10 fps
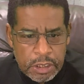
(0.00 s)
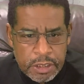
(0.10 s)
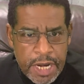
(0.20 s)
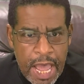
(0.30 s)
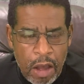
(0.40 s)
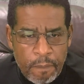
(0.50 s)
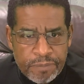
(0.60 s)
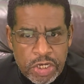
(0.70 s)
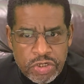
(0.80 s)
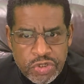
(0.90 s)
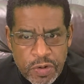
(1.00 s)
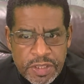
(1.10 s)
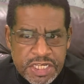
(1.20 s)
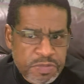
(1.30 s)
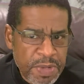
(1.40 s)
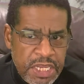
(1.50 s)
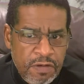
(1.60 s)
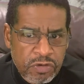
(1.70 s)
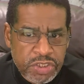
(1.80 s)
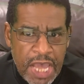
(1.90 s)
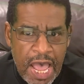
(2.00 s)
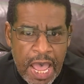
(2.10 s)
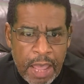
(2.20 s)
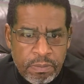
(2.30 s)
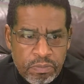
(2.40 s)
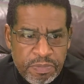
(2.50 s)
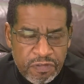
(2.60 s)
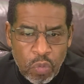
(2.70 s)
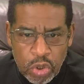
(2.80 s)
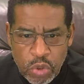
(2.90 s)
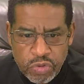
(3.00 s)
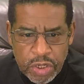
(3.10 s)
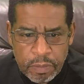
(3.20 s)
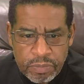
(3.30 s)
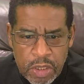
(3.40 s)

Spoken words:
Now, during this medieval time before Luther,